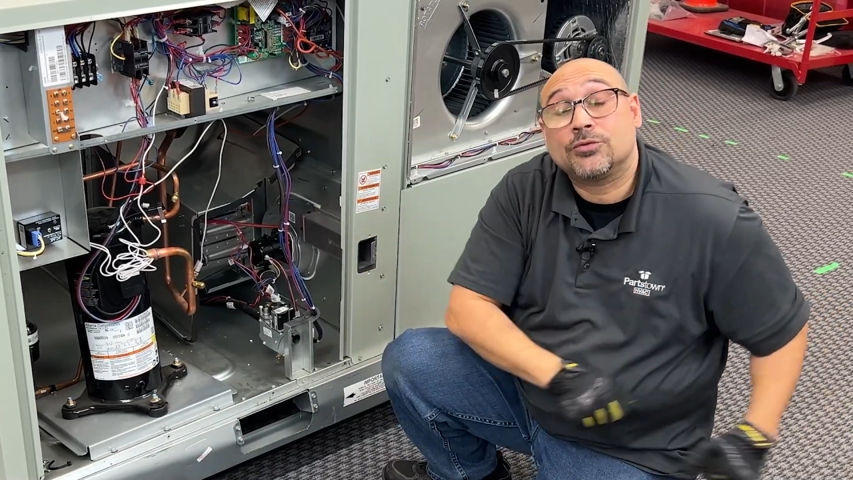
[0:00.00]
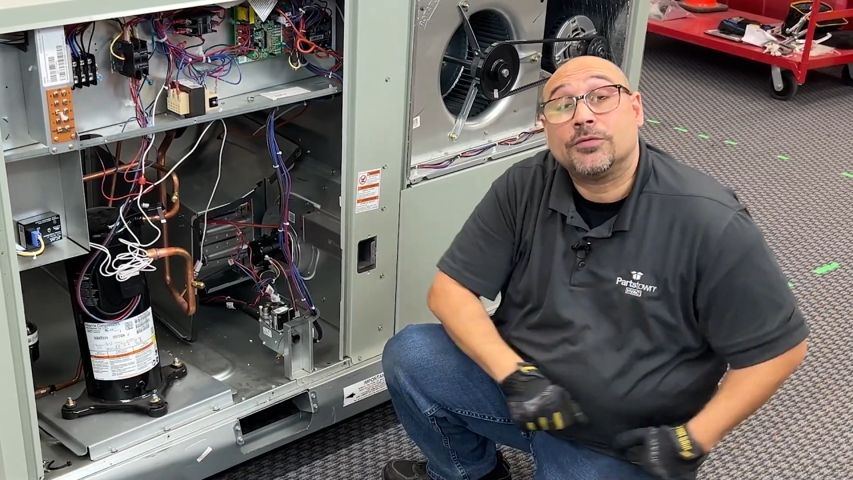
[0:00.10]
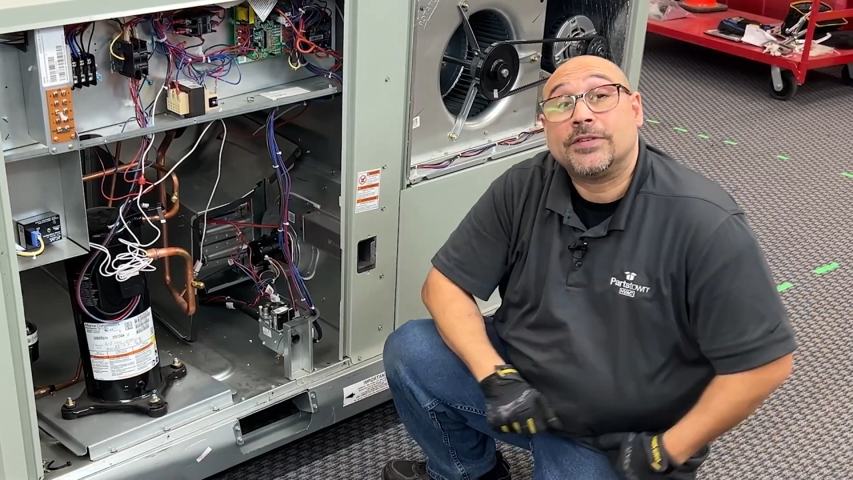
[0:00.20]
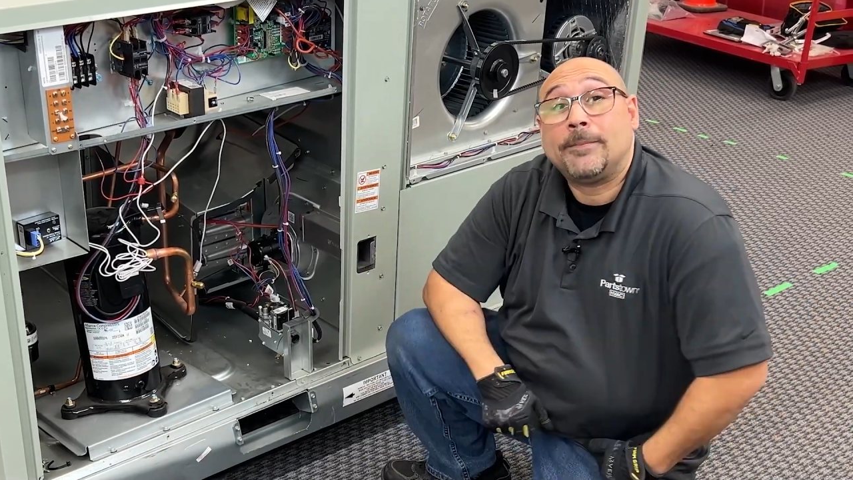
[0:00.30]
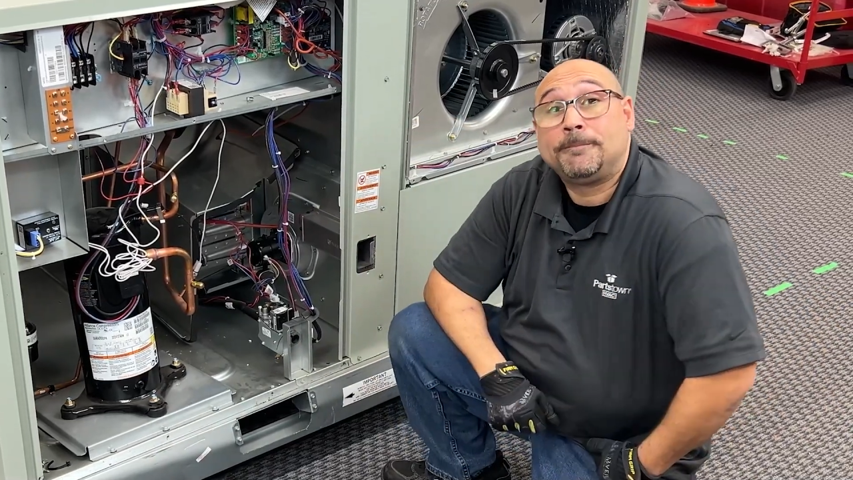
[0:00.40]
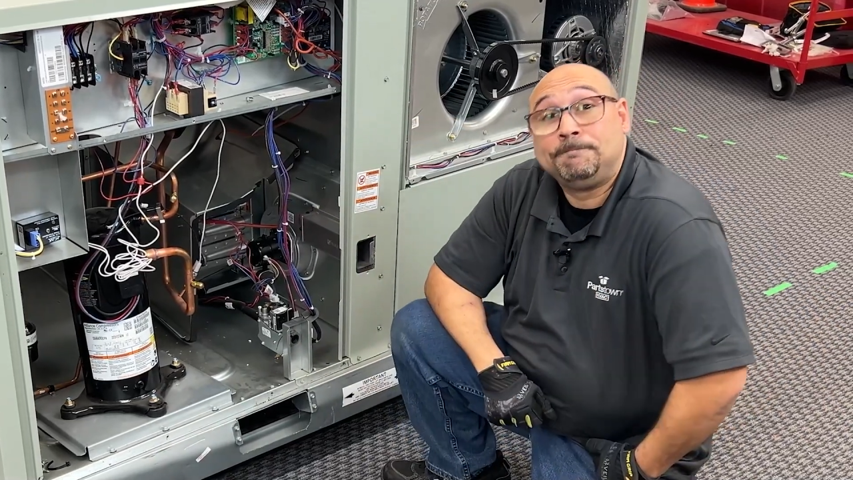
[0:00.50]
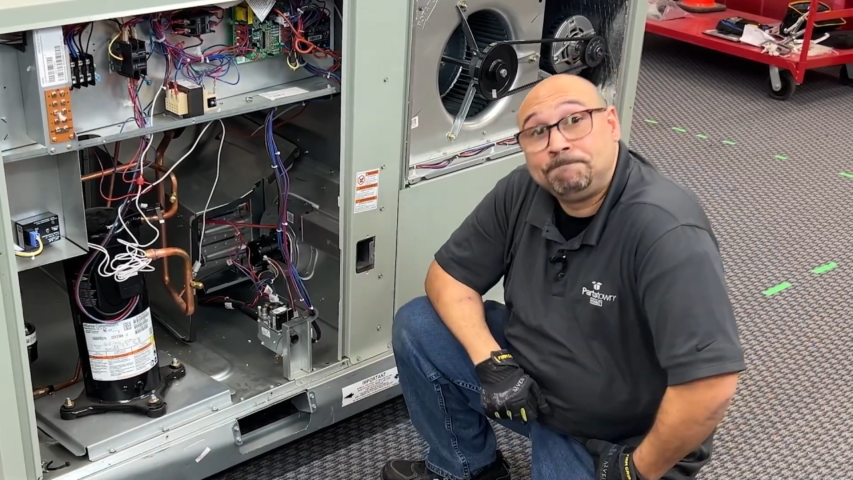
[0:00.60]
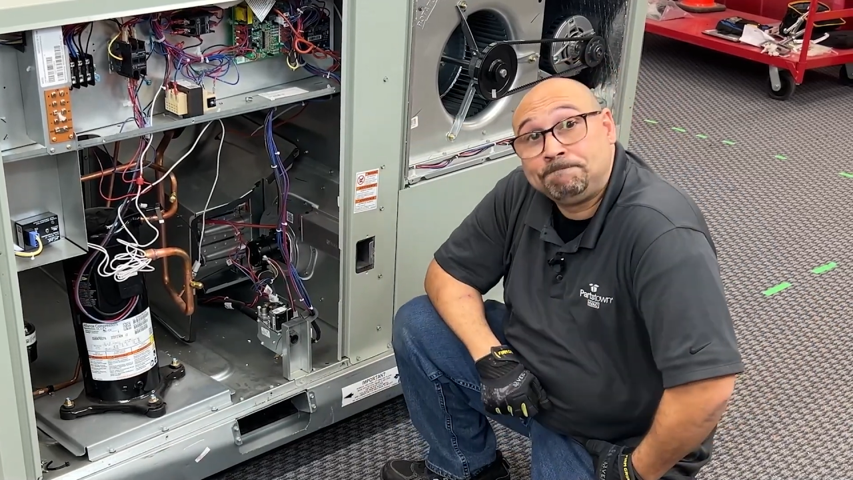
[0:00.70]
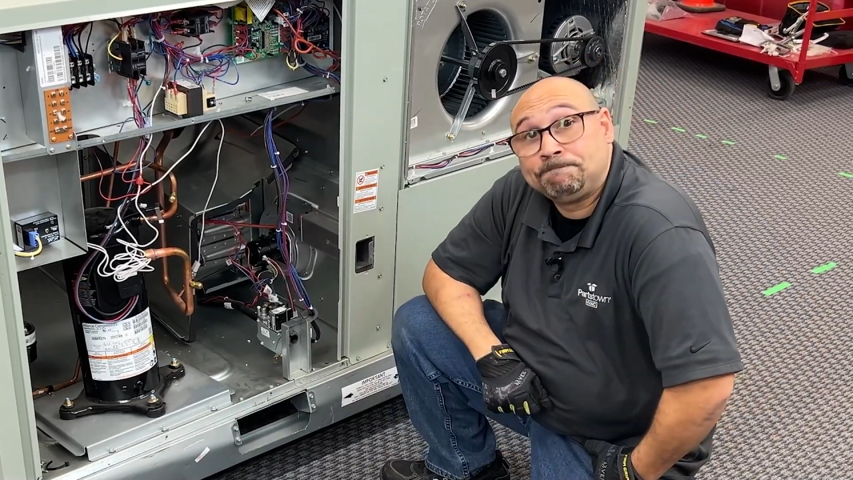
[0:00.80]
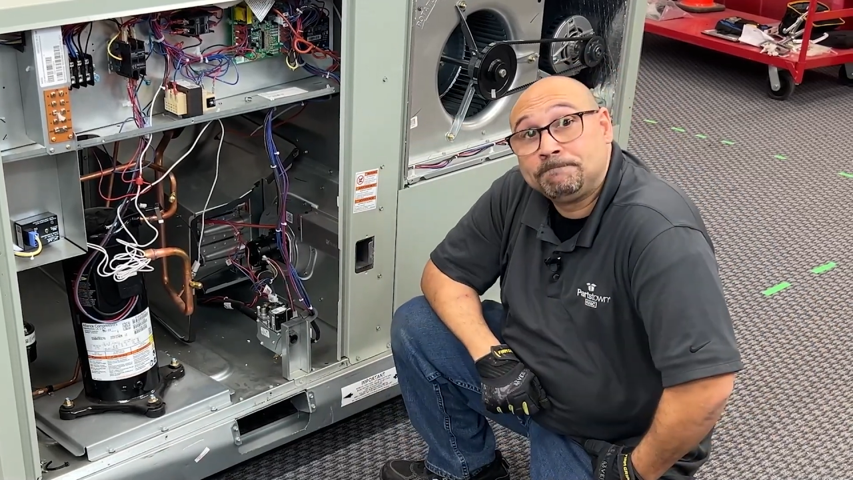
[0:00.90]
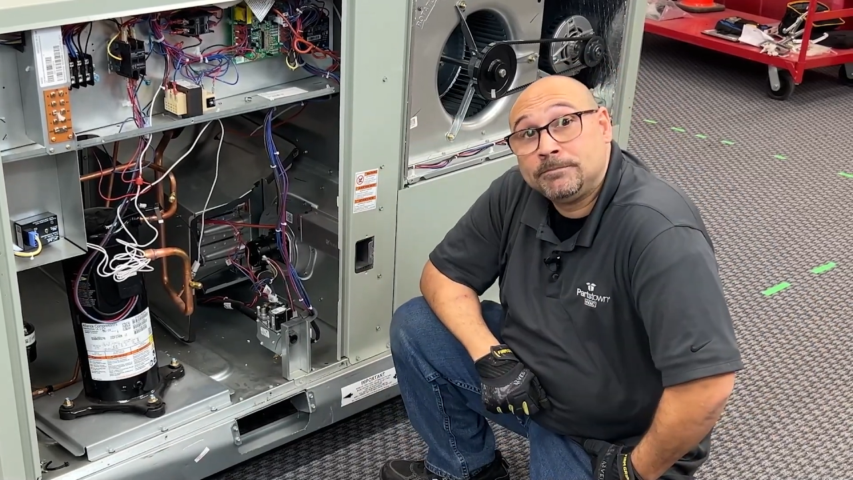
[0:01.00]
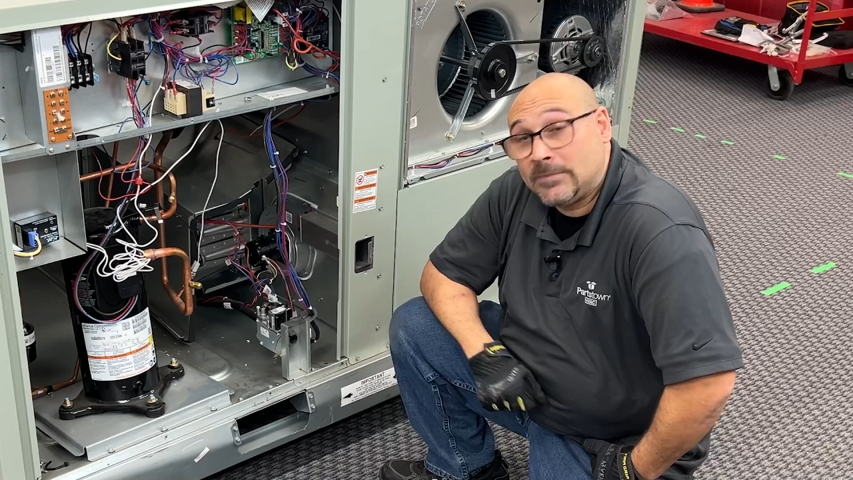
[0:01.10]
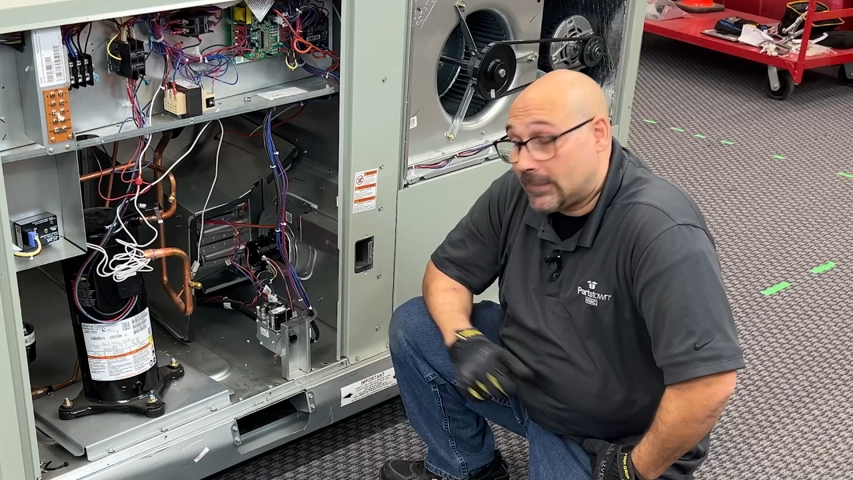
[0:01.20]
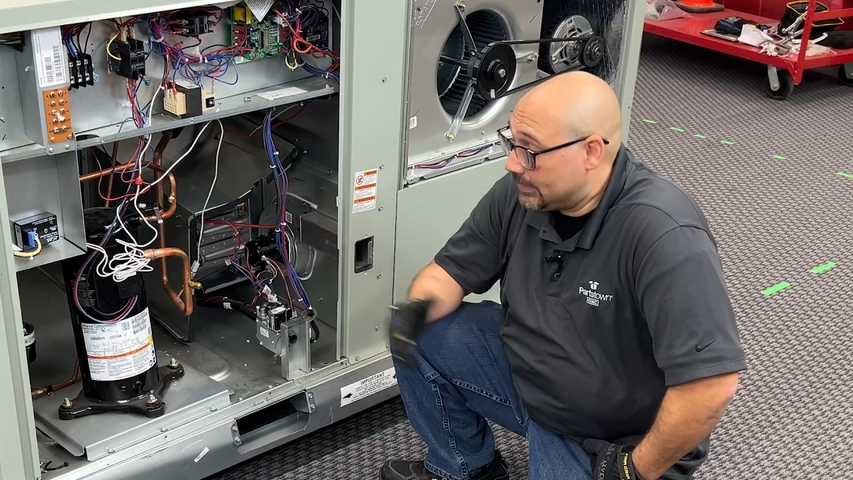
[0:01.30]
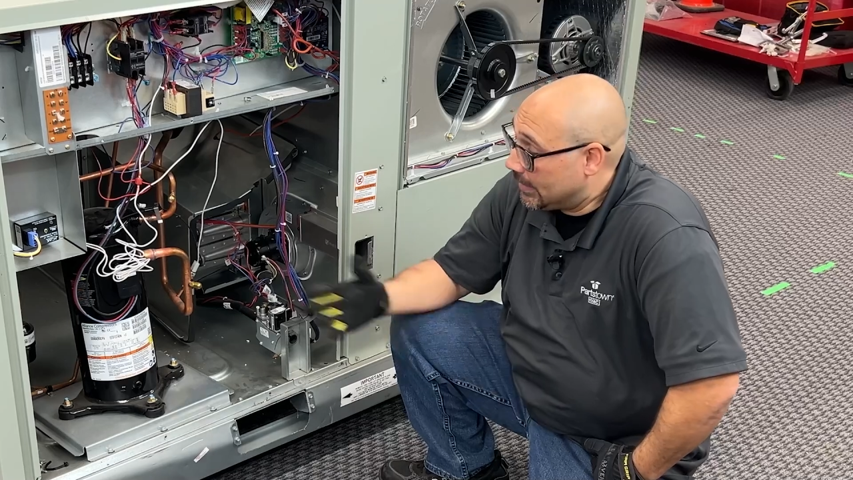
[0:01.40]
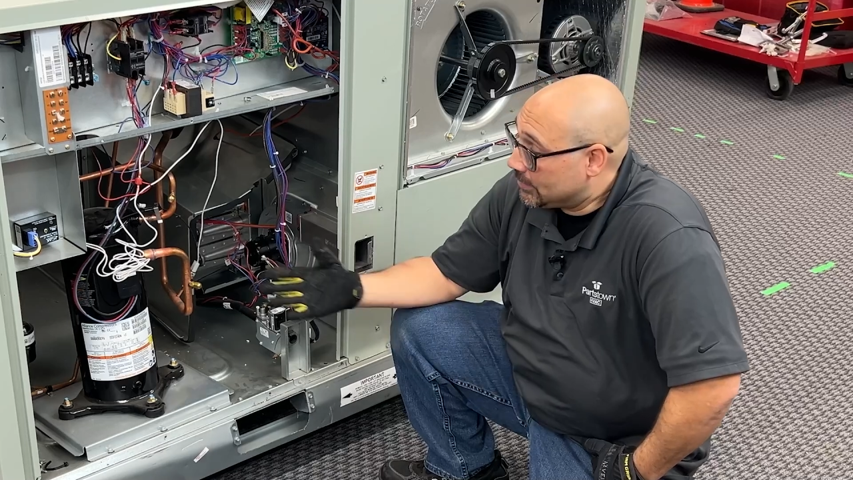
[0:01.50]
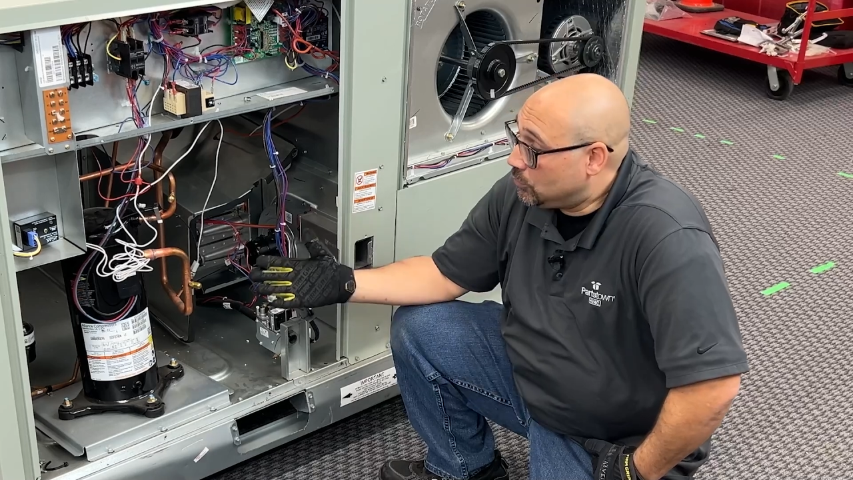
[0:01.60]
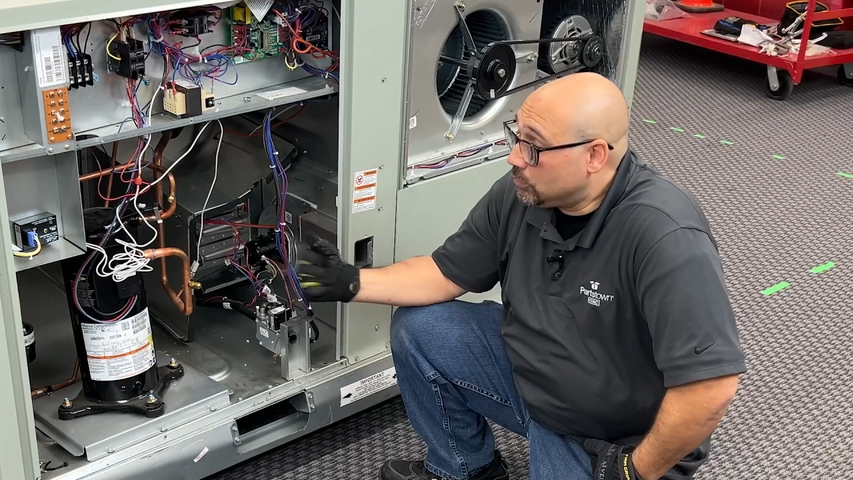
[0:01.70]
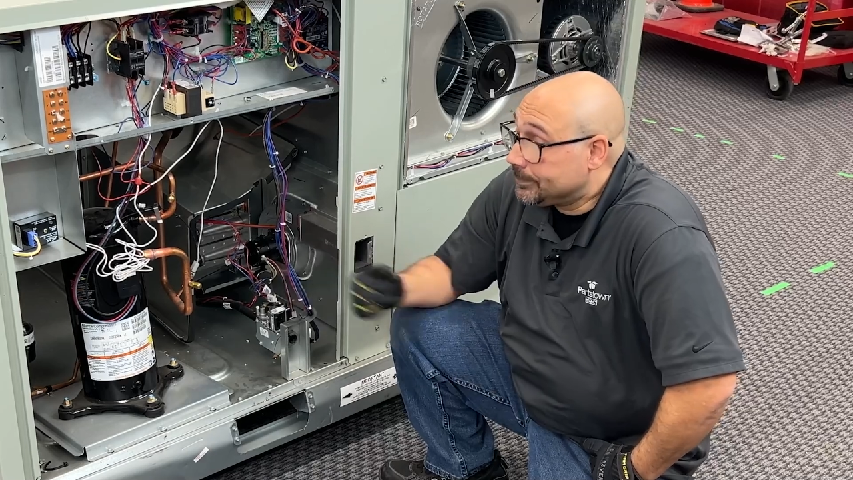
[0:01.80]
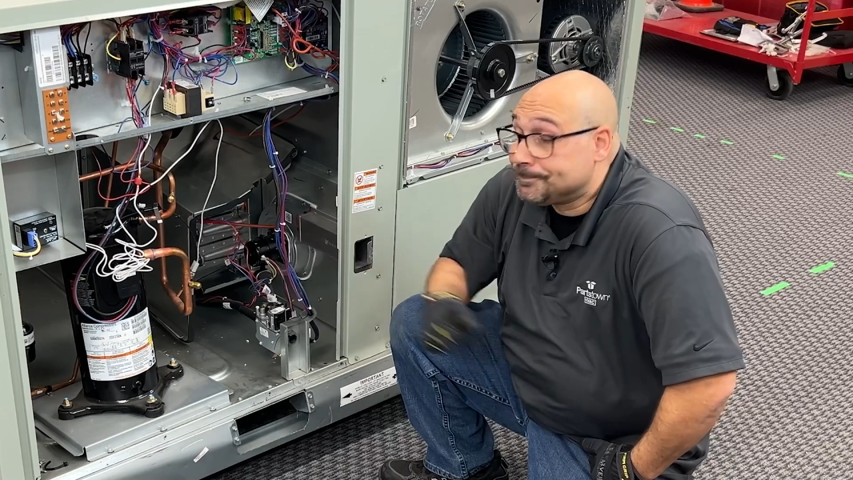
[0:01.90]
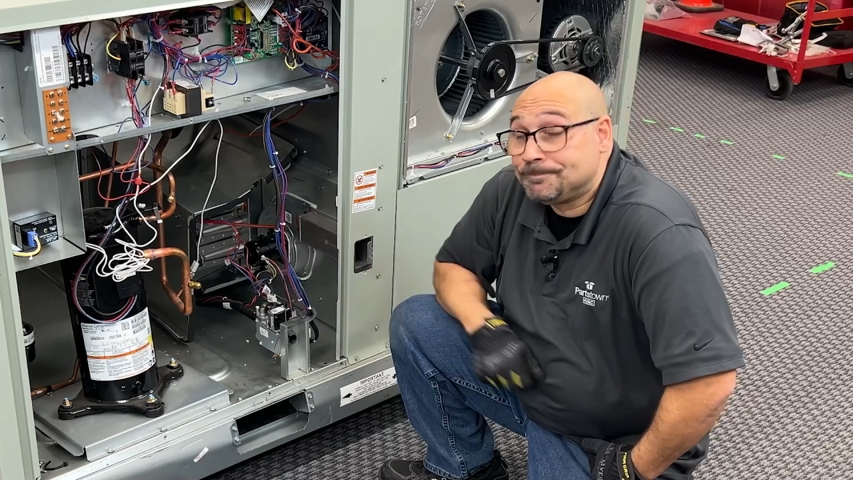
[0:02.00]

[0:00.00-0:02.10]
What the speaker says: rooftop. And that's cooling.